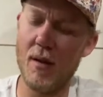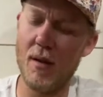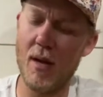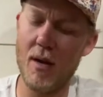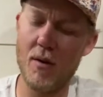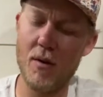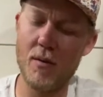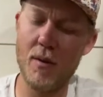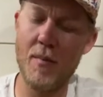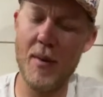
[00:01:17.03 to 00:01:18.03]
I don't know,
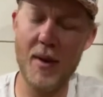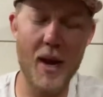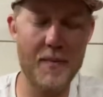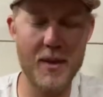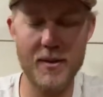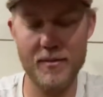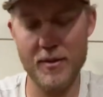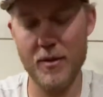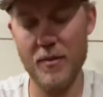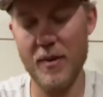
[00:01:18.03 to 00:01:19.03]
maybe,
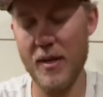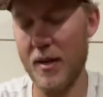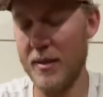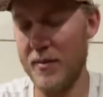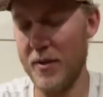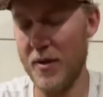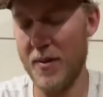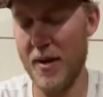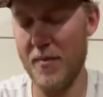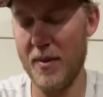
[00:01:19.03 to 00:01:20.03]
could be got some dirt in
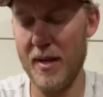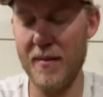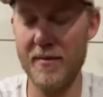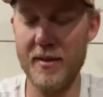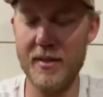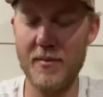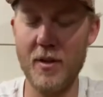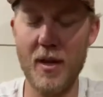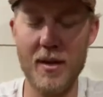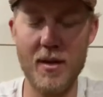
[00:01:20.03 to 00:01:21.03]
there, but they definitely seem
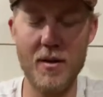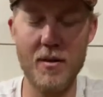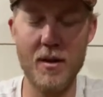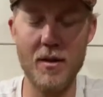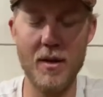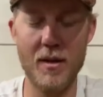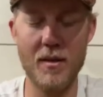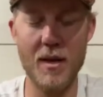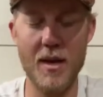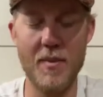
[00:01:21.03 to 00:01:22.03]
clackier than like
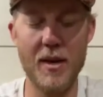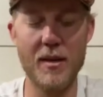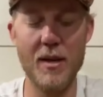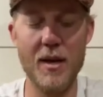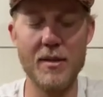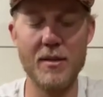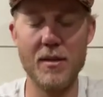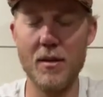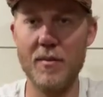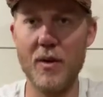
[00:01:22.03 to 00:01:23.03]
the ABEC 9s
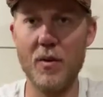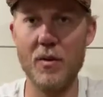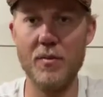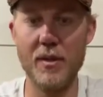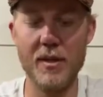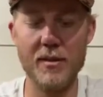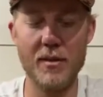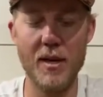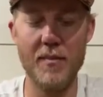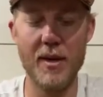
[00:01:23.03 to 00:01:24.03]
that are on my rollerblades, or
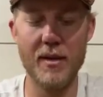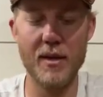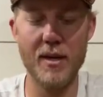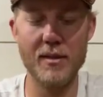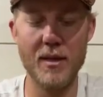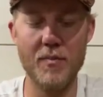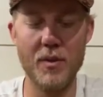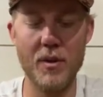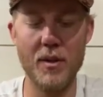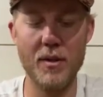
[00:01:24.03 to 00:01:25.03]
the ABEC 9s I
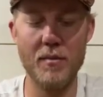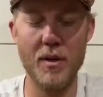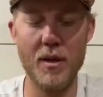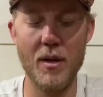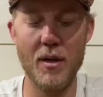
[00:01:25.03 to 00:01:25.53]
put in my